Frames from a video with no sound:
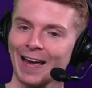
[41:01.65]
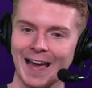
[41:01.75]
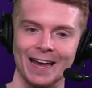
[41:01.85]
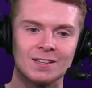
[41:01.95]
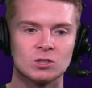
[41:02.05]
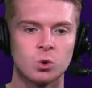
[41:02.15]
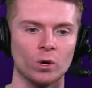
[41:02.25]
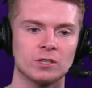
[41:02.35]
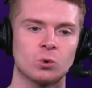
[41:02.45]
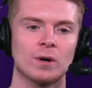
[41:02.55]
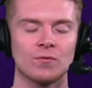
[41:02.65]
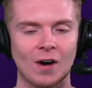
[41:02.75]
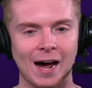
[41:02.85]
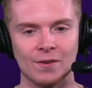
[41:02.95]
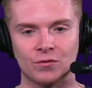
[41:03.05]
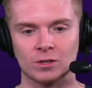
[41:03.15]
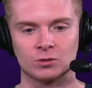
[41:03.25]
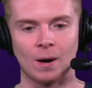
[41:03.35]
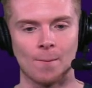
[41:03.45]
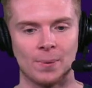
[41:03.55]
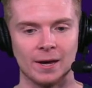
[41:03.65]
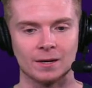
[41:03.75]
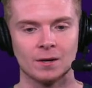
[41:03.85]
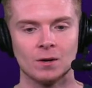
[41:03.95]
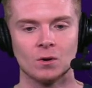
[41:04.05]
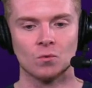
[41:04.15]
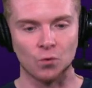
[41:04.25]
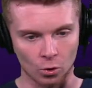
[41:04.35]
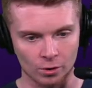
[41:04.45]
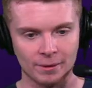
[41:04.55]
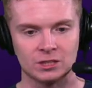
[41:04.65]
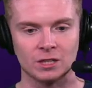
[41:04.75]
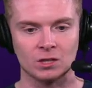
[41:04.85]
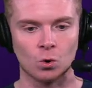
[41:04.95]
and the 2025 first round pick for the Michigan